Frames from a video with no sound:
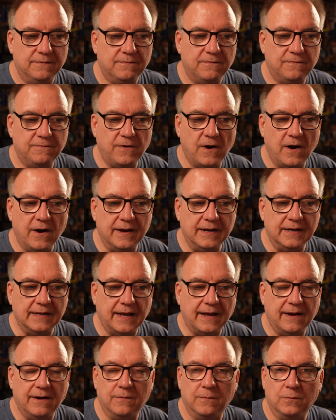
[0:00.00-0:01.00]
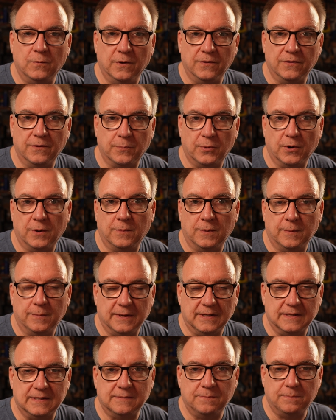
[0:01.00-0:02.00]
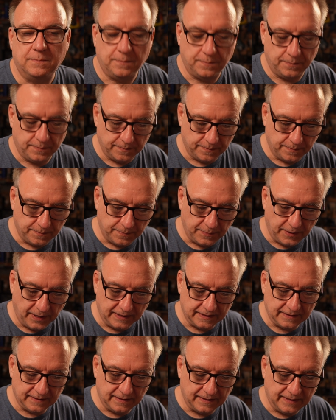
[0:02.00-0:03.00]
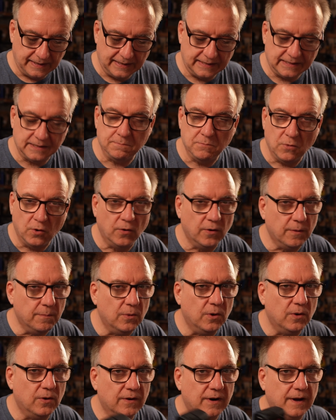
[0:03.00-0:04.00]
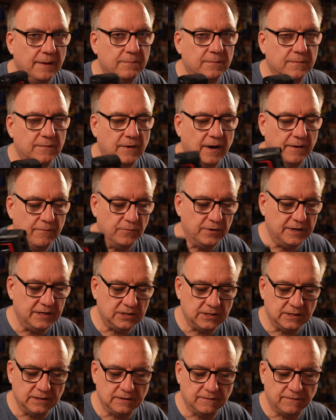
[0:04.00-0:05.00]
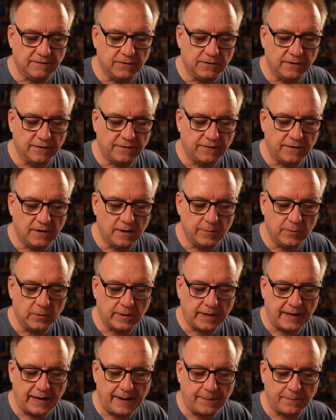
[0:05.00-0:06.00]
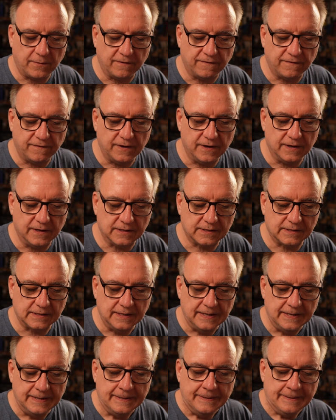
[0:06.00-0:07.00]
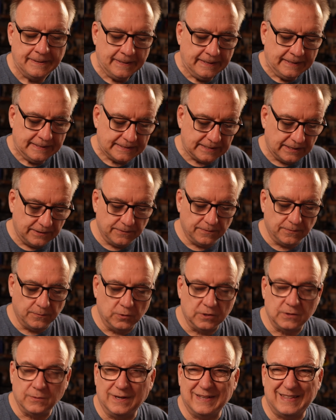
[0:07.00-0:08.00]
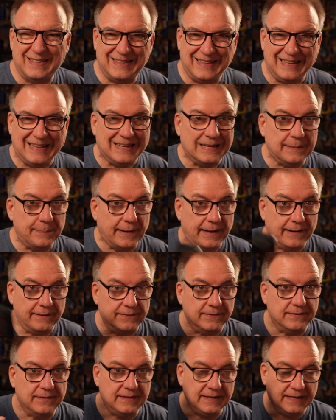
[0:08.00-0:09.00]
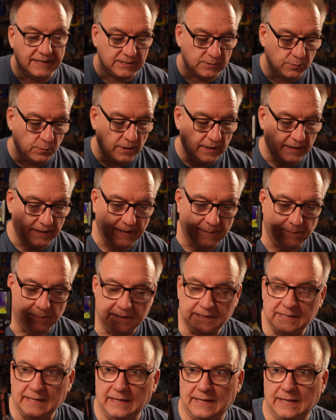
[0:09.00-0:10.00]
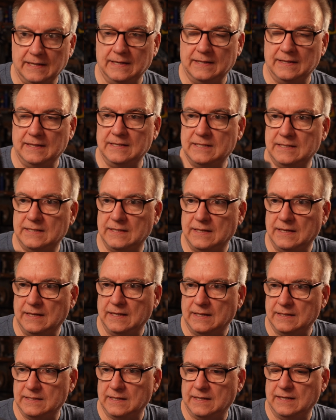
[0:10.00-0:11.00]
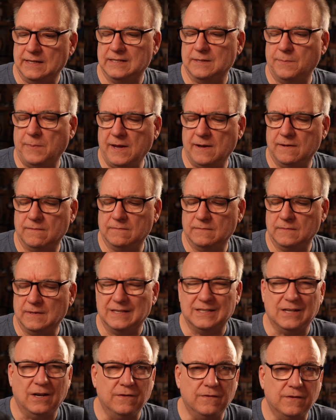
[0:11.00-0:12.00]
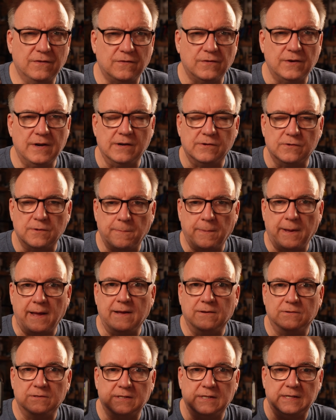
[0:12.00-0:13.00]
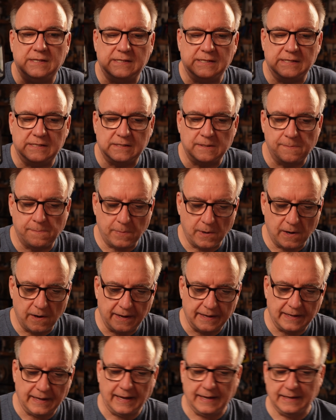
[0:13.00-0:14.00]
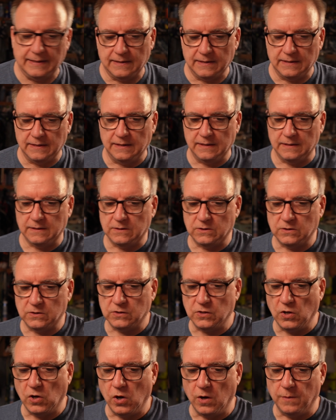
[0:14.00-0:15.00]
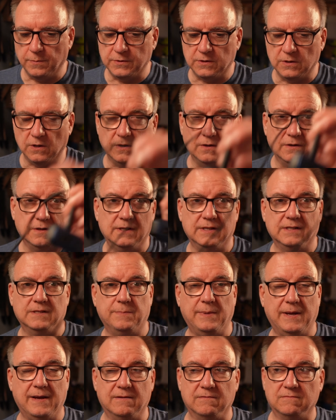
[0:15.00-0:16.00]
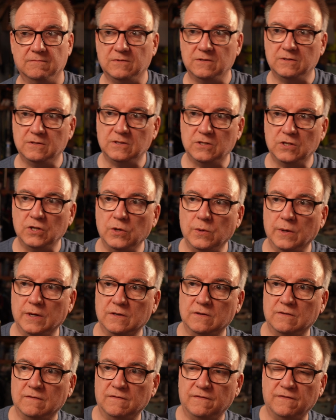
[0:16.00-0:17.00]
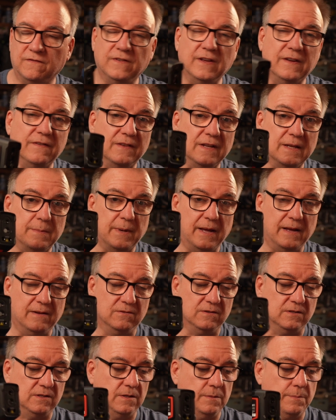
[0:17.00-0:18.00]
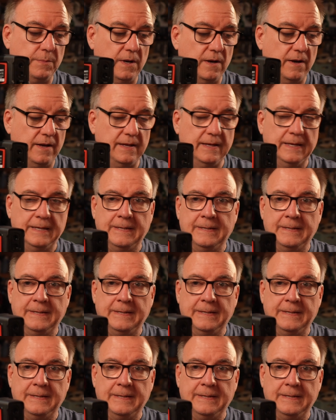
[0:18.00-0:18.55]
find out what the problem is. But more and more I'm reaching for a thermal camera first. So what do I think about this one in particular? This is, it's over £300 this is to buy, and the Topdon is about £250 to buy.